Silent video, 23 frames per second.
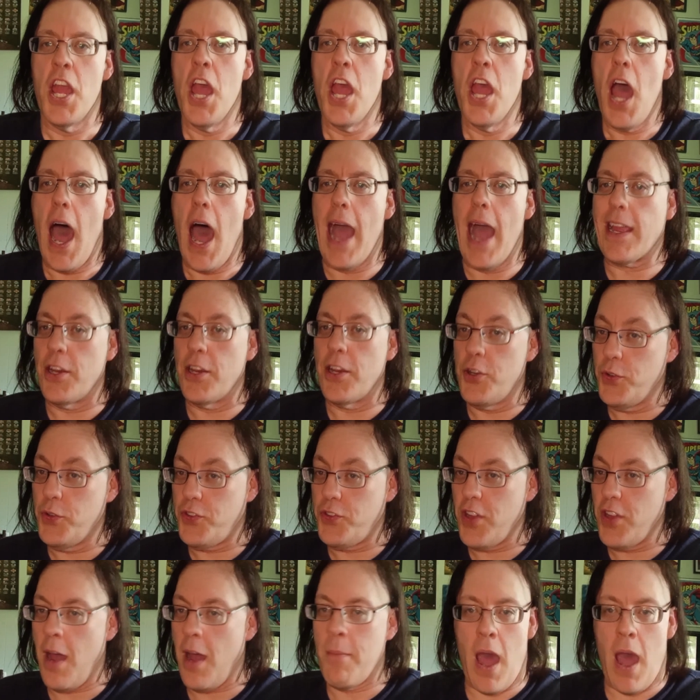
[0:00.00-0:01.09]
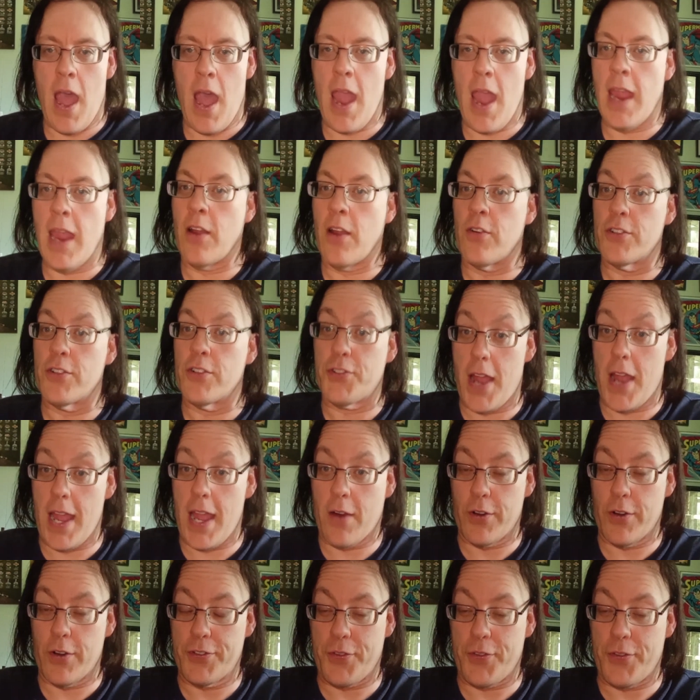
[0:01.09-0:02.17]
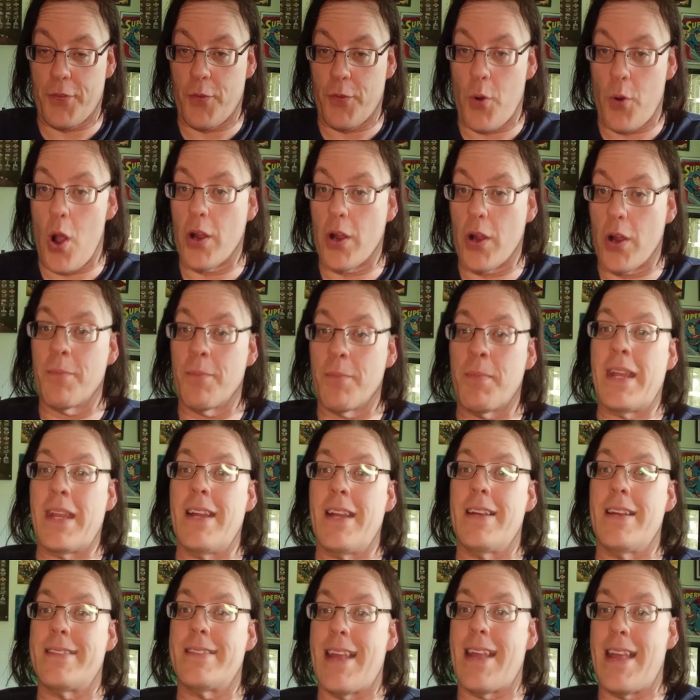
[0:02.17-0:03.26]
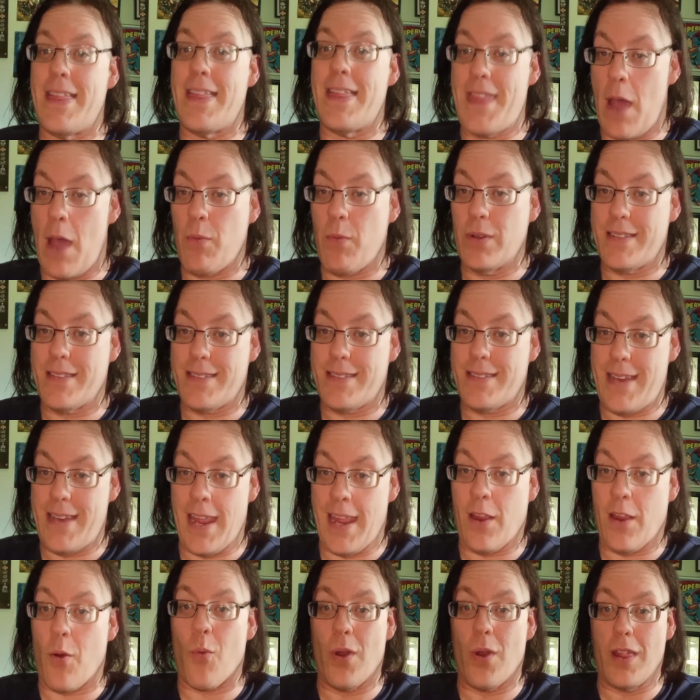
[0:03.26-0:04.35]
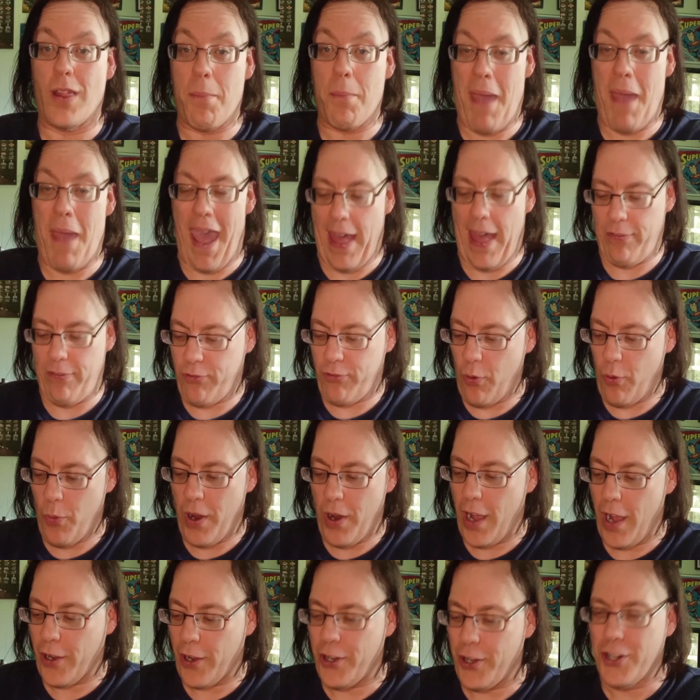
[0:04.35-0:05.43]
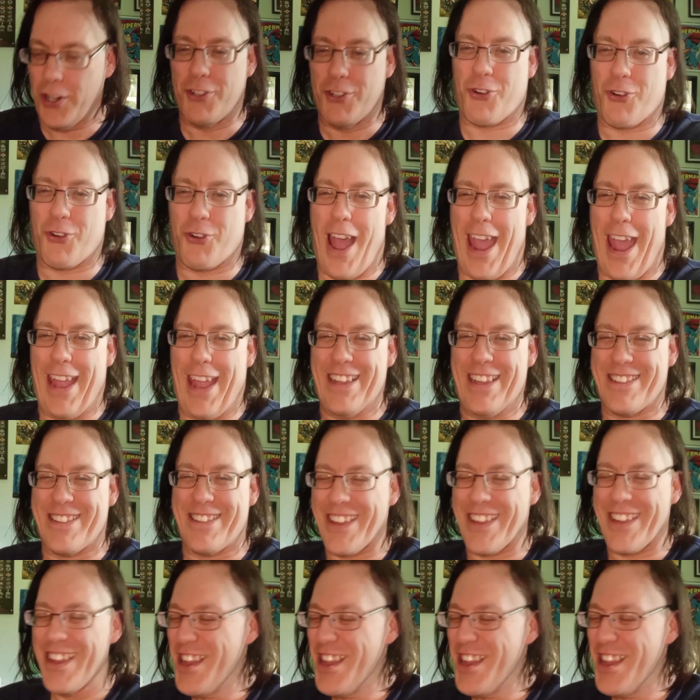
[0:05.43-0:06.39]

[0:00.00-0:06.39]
I can do some. I ain't gonna try Christopher Walken because that would stink really bad. So we're not gonna try it.